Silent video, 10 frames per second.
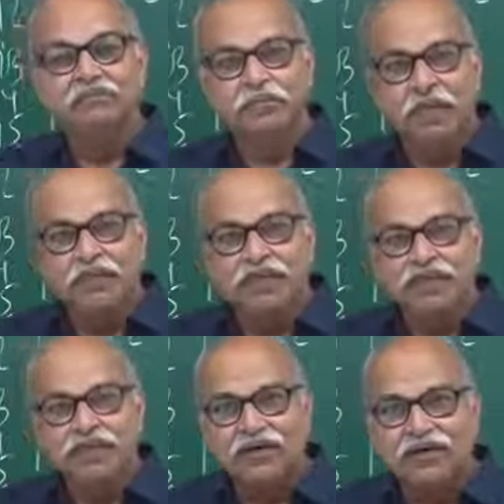
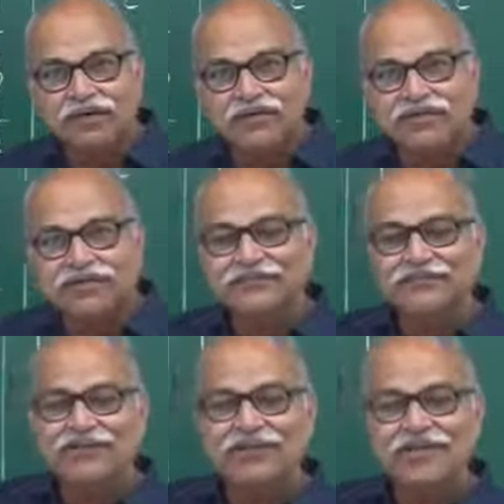proper order
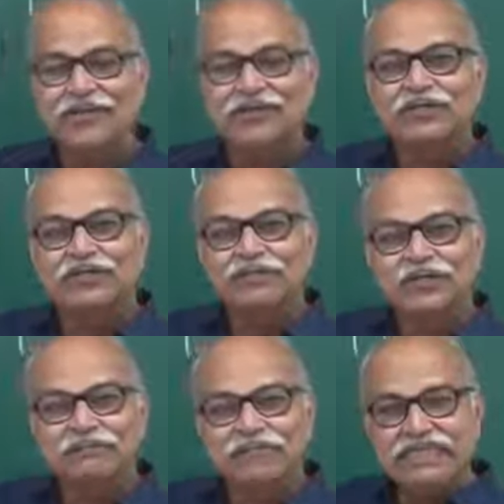according to
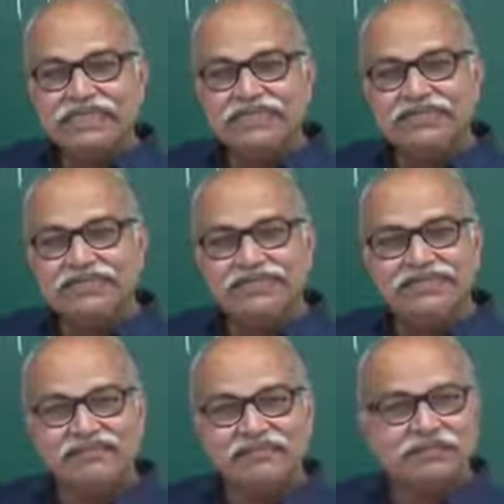the meters, the
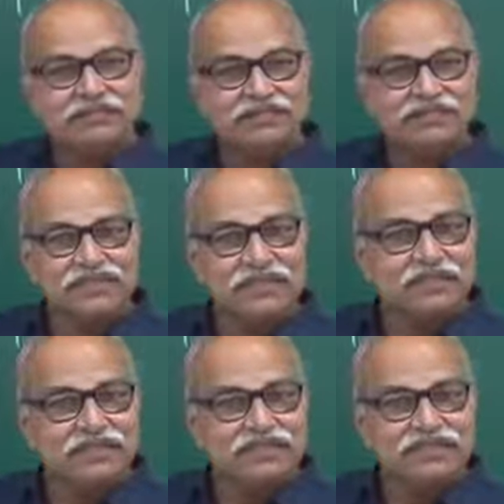number of
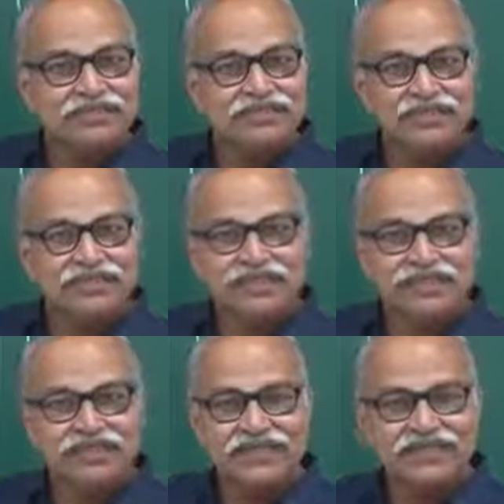syllables which are
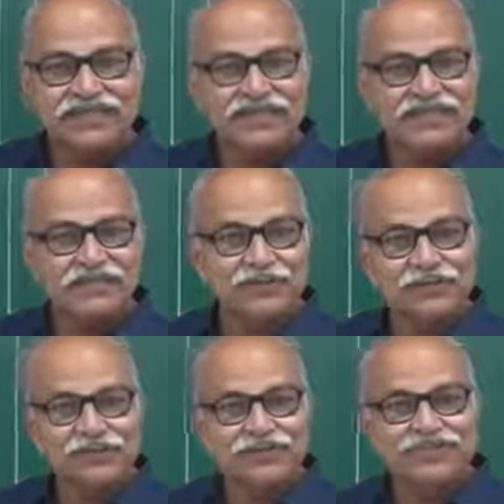there, and so
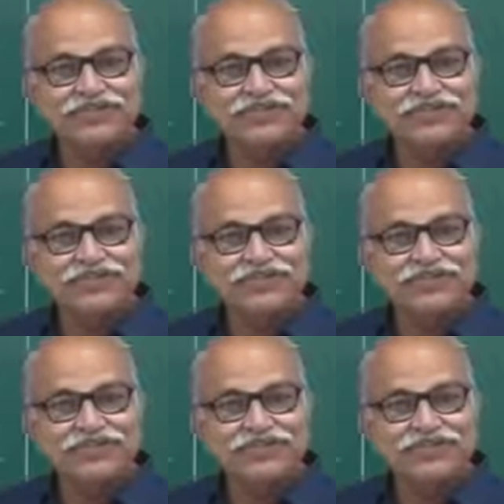on.